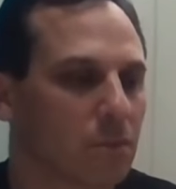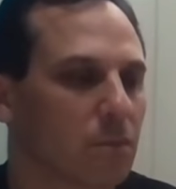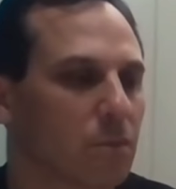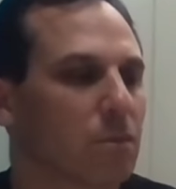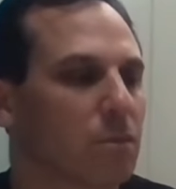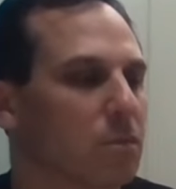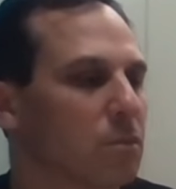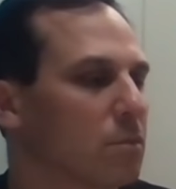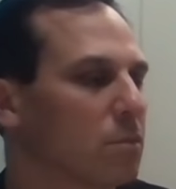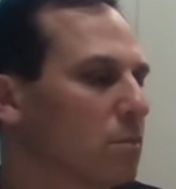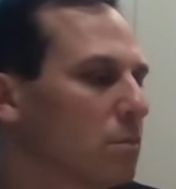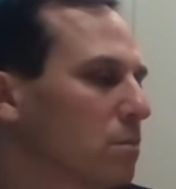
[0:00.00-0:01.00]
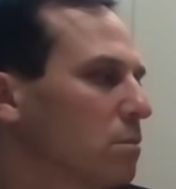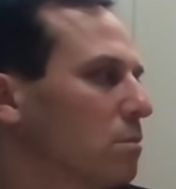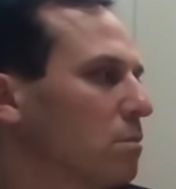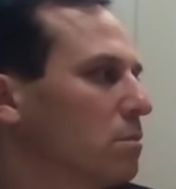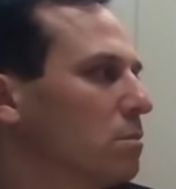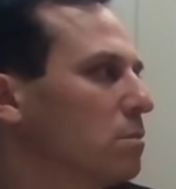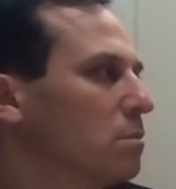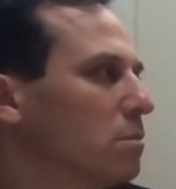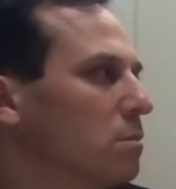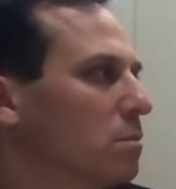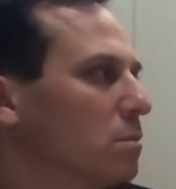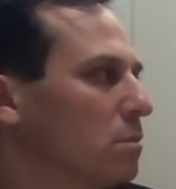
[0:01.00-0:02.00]

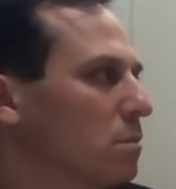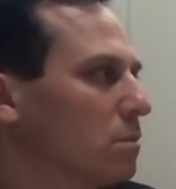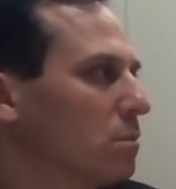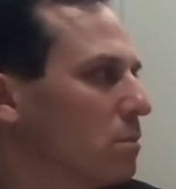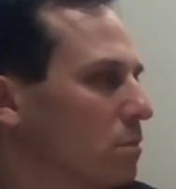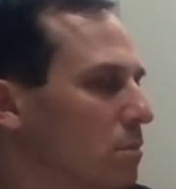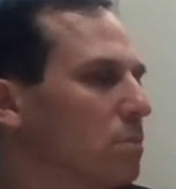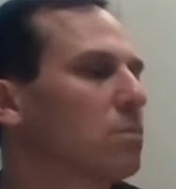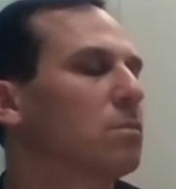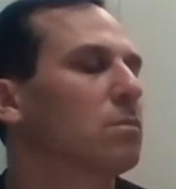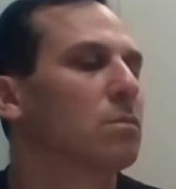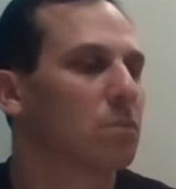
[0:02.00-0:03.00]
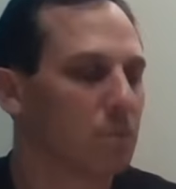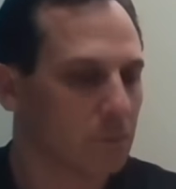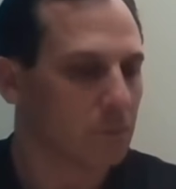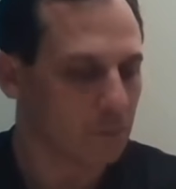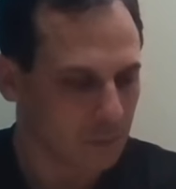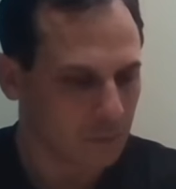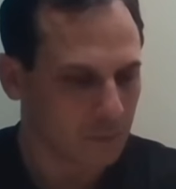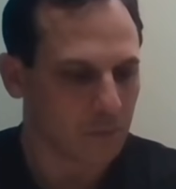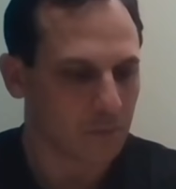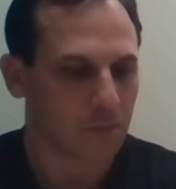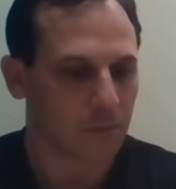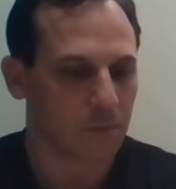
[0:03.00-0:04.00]

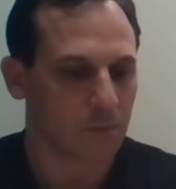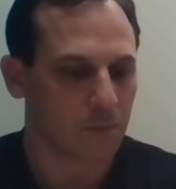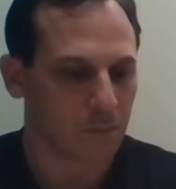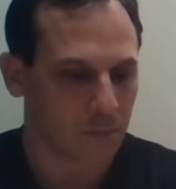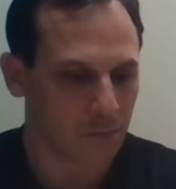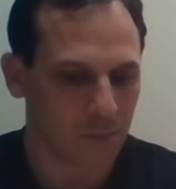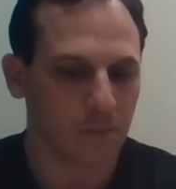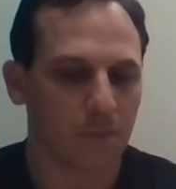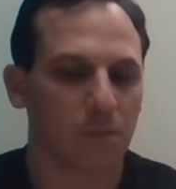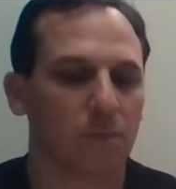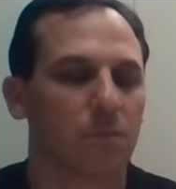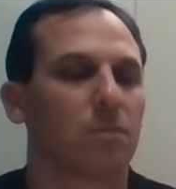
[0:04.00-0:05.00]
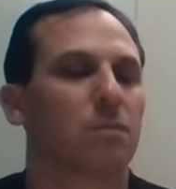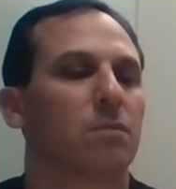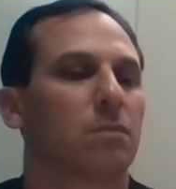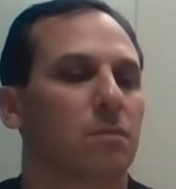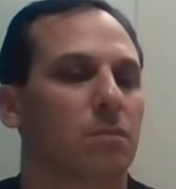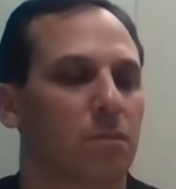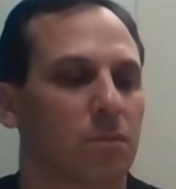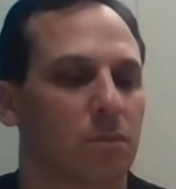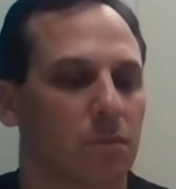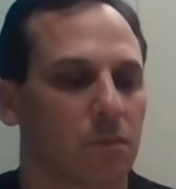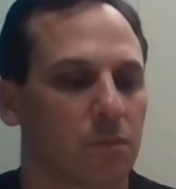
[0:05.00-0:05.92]
(silent)